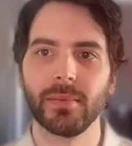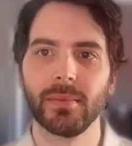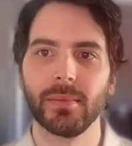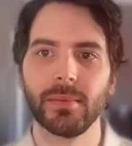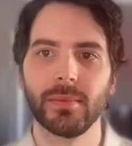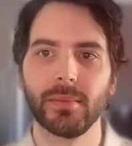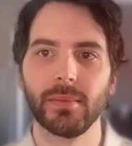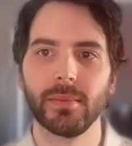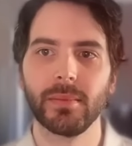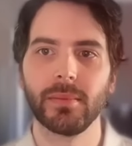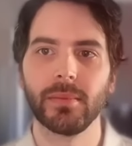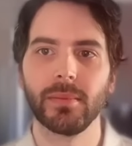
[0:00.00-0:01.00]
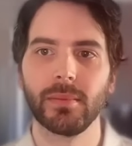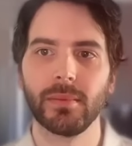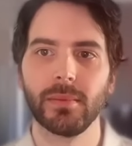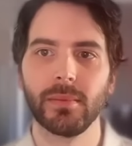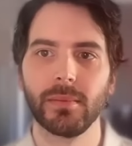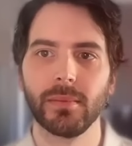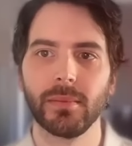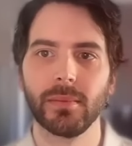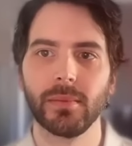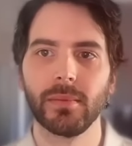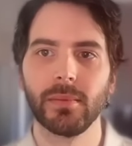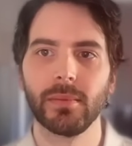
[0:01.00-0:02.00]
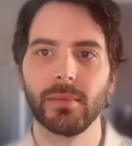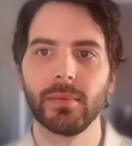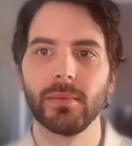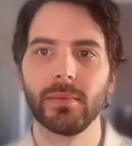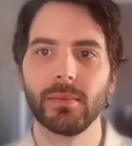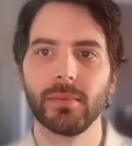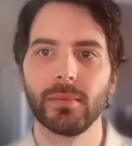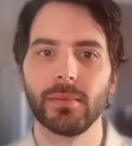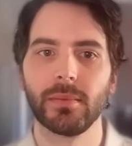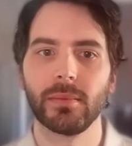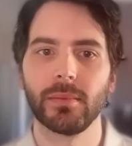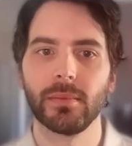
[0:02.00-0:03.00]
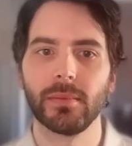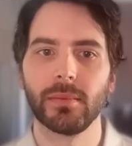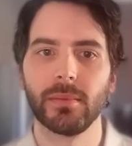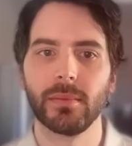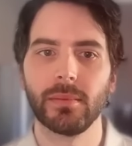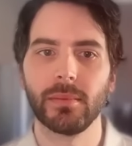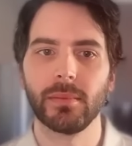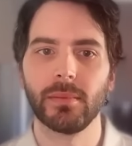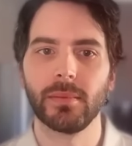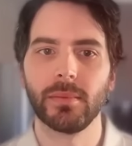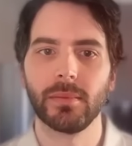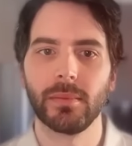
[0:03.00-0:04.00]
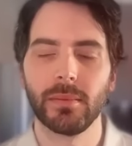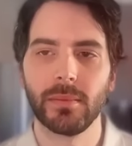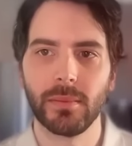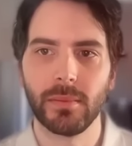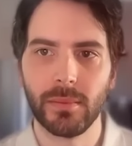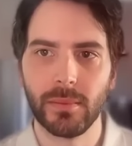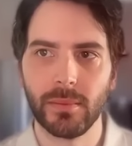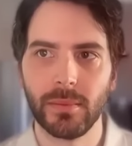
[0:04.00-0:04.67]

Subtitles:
No words are spoken by the person on screen.